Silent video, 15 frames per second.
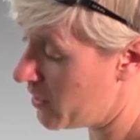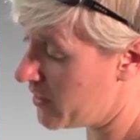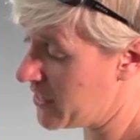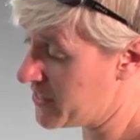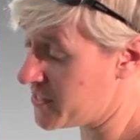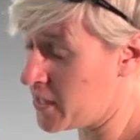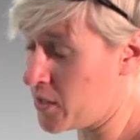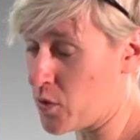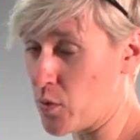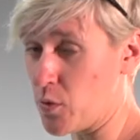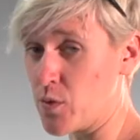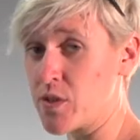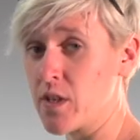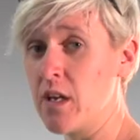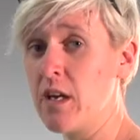That's
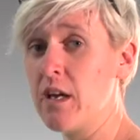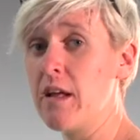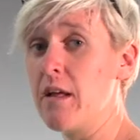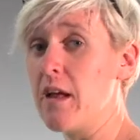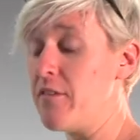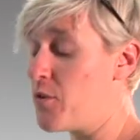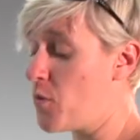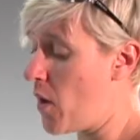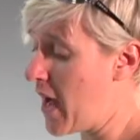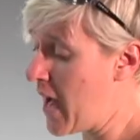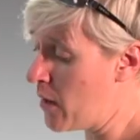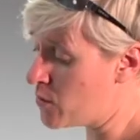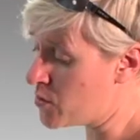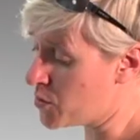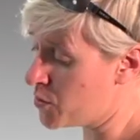indoors. If you are
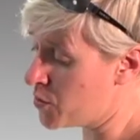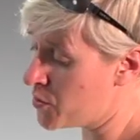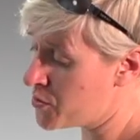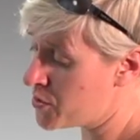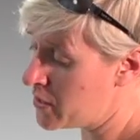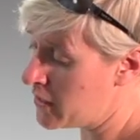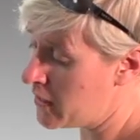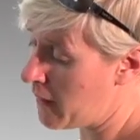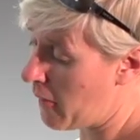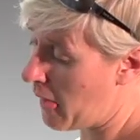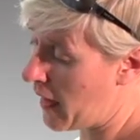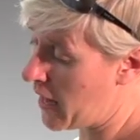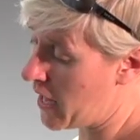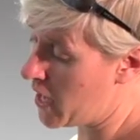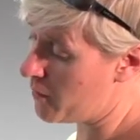outdoors,
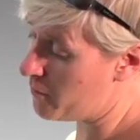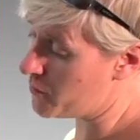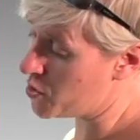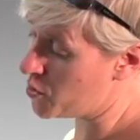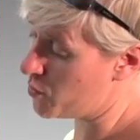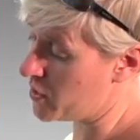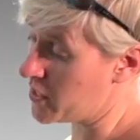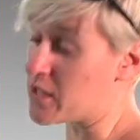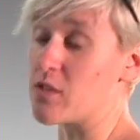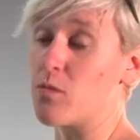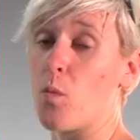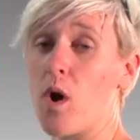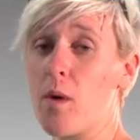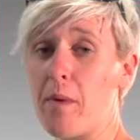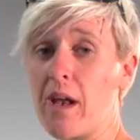um, you will need to
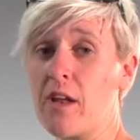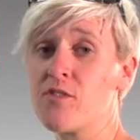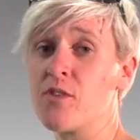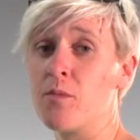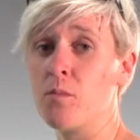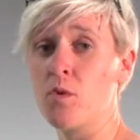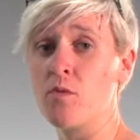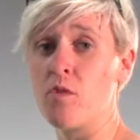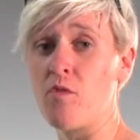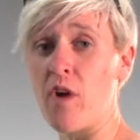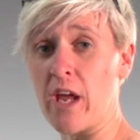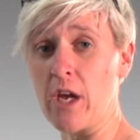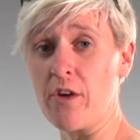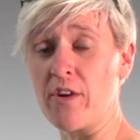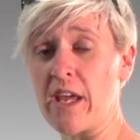white balance on more of a
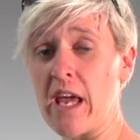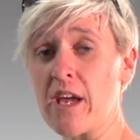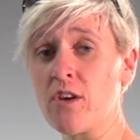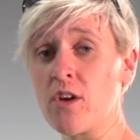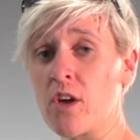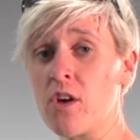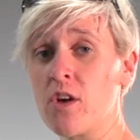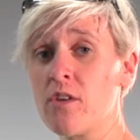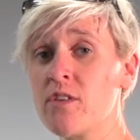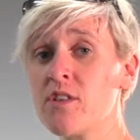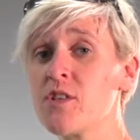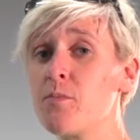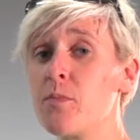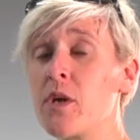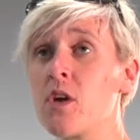regular
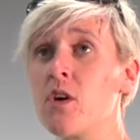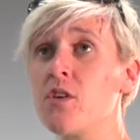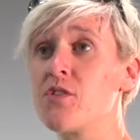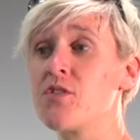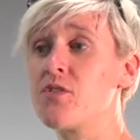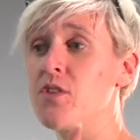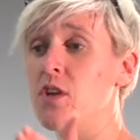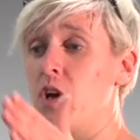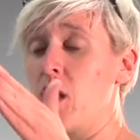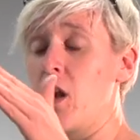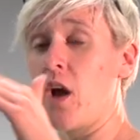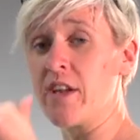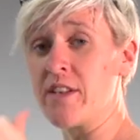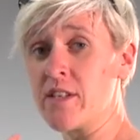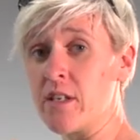occurrence because the
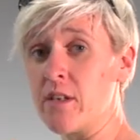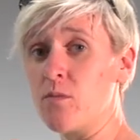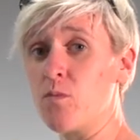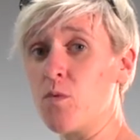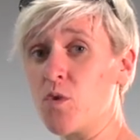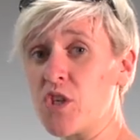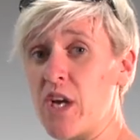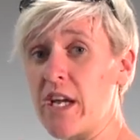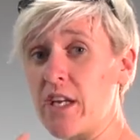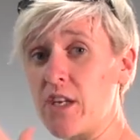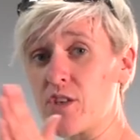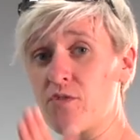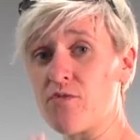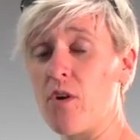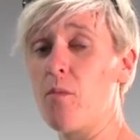lighting will
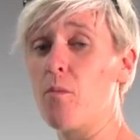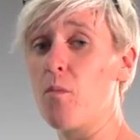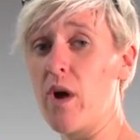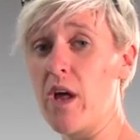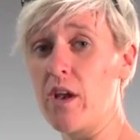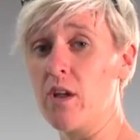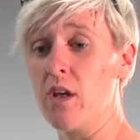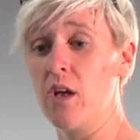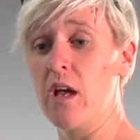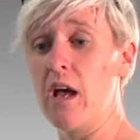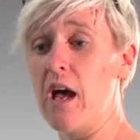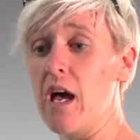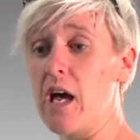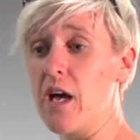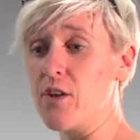change from when
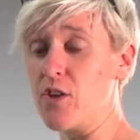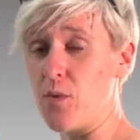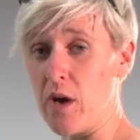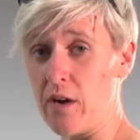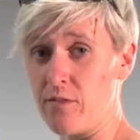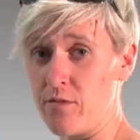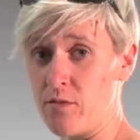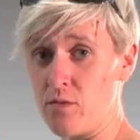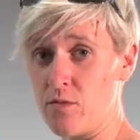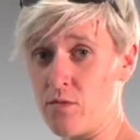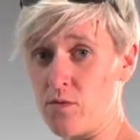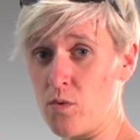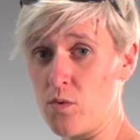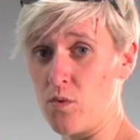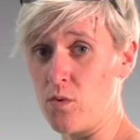uh, you have
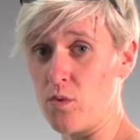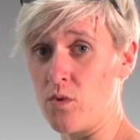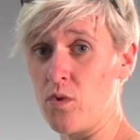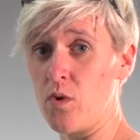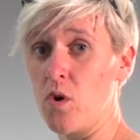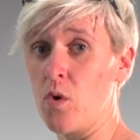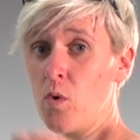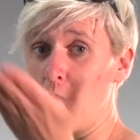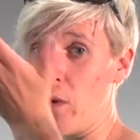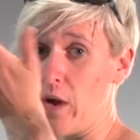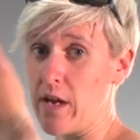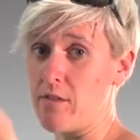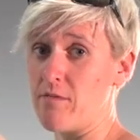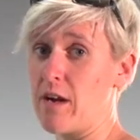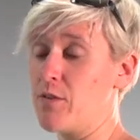dawn all the
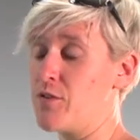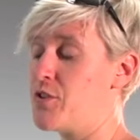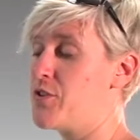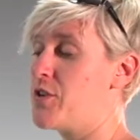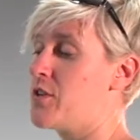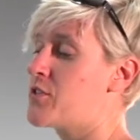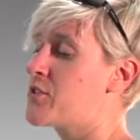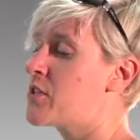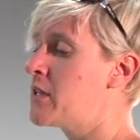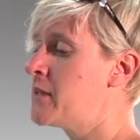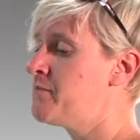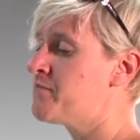way around to dusk.